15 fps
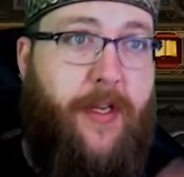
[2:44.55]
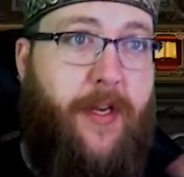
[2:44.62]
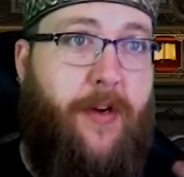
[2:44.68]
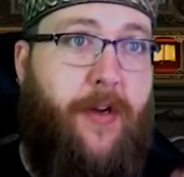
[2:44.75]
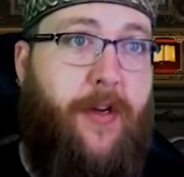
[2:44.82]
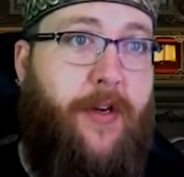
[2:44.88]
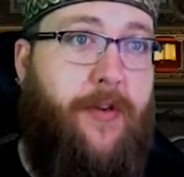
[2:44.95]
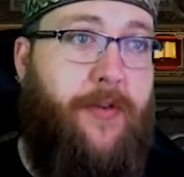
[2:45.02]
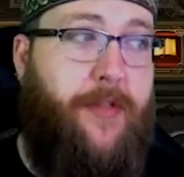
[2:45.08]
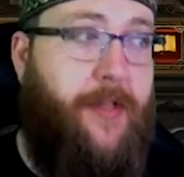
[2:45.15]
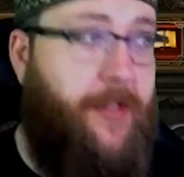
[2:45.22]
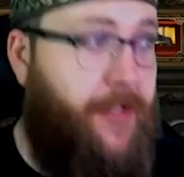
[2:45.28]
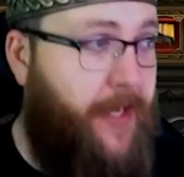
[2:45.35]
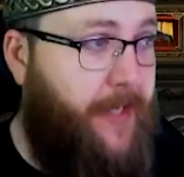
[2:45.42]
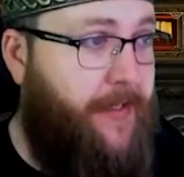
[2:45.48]
You're going to use the
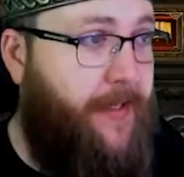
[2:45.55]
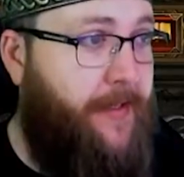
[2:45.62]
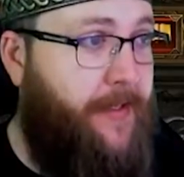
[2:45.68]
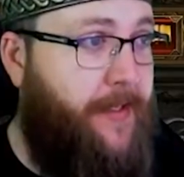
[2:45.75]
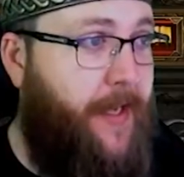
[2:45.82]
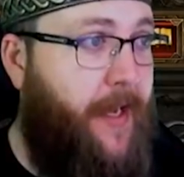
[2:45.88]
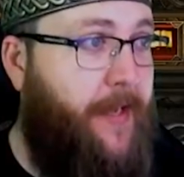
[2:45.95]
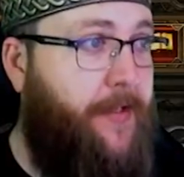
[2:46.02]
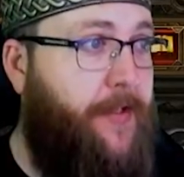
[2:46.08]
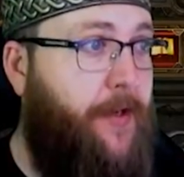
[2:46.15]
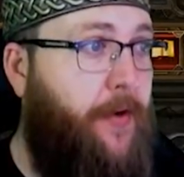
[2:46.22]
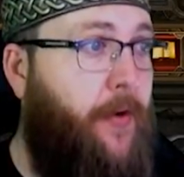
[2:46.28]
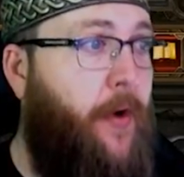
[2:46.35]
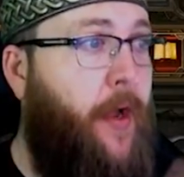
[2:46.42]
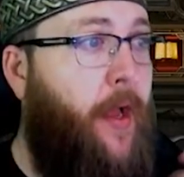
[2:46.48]
Jesseth set.
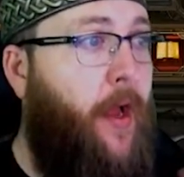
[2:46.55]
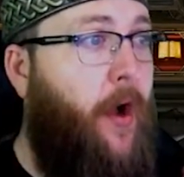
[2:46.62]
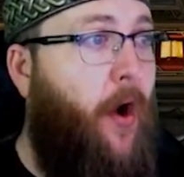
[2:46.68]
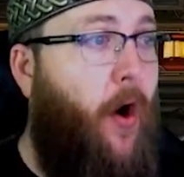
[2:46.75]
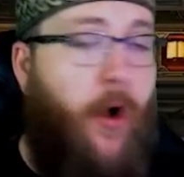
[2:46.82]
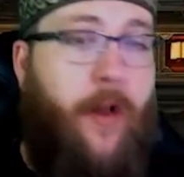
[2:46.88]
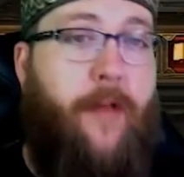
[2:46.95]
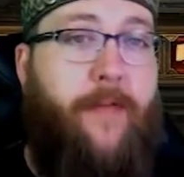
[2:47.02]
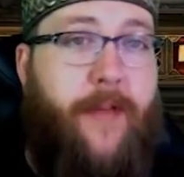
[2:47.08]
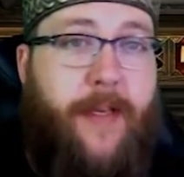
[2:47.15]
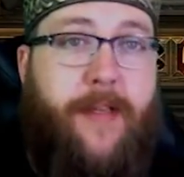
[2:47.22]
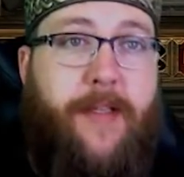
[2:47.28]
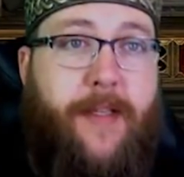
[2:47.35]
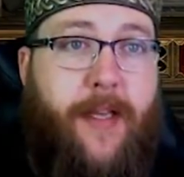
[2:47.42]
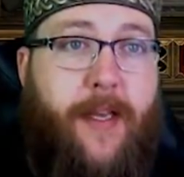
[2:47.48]
So all of
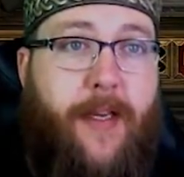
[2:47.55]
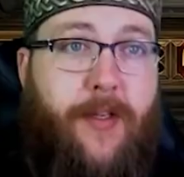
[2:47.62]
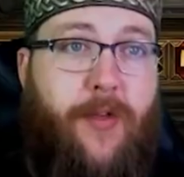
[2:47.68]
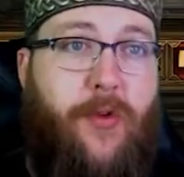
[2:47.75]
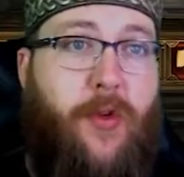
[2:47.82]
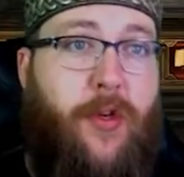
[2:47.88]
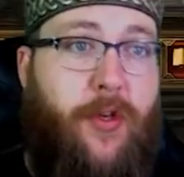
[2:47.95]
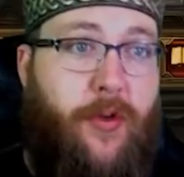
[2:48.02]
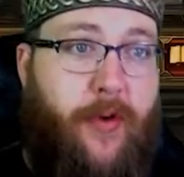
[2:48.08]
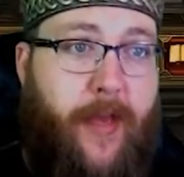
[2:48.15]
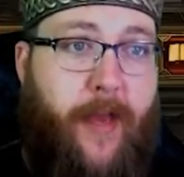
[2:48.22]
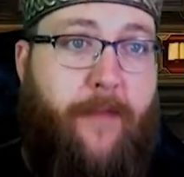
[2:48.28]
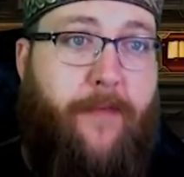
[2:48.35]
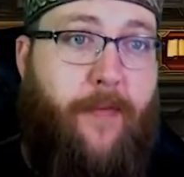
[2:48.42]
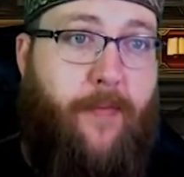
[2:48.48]
these things you'll
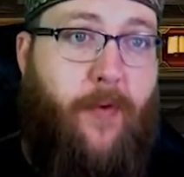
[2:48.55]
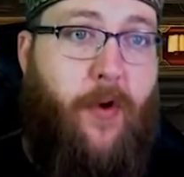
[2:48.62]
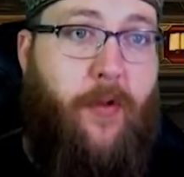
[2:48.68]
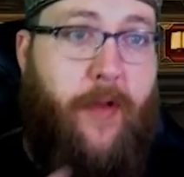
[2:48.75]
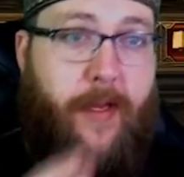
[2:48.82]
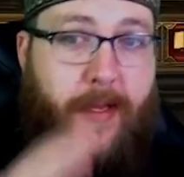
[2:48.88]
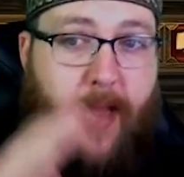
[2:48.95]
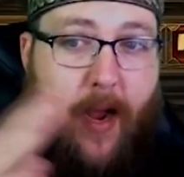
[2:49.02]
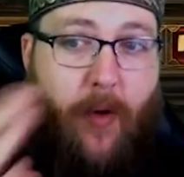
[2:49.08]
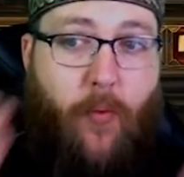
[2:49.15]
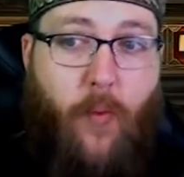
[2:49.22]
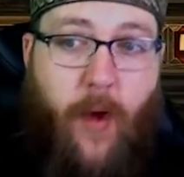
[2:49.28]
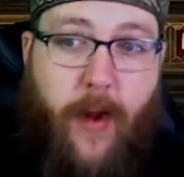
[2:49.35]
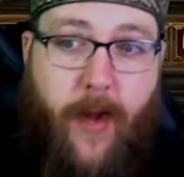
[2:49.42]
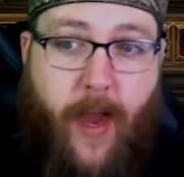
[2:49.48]
get from rolling that
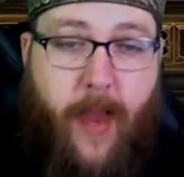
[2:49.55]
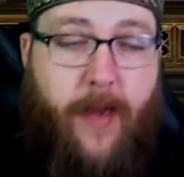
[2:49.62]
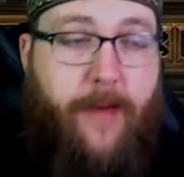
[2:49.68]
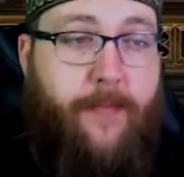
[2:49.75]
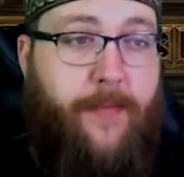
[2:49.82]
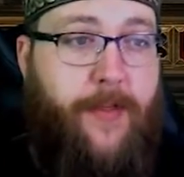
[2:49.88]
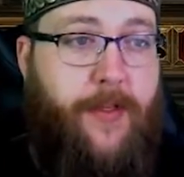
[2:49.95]
one item.